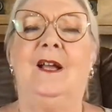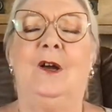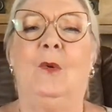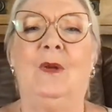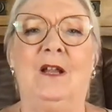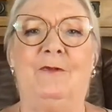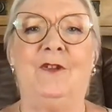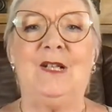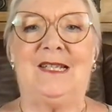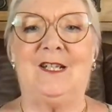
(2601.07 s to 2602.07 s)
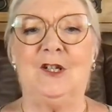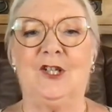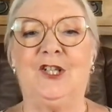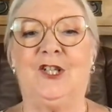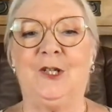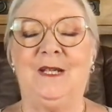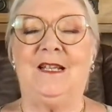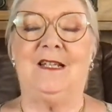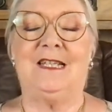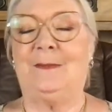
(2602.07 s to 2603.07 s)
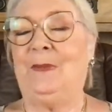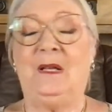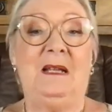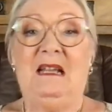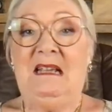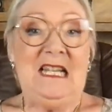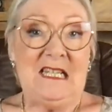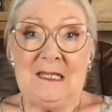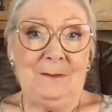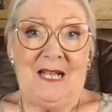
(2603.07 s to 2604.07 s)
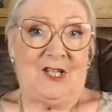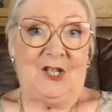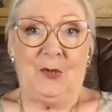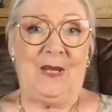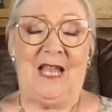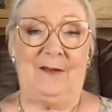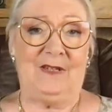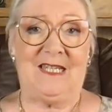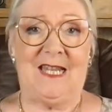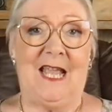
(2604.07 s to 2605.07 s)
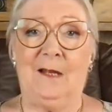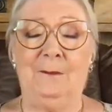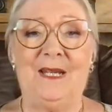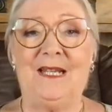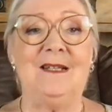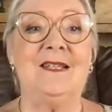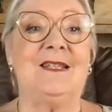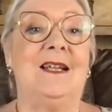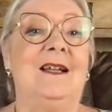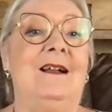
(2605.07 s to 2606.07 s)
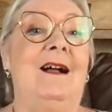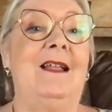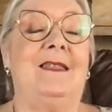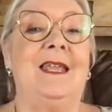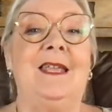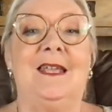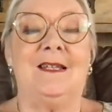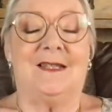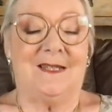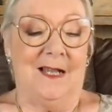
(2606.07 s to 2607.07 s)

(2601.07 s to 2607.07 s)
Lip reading: when I first started doing this, but it doesn't matter that we have it again, because I think it's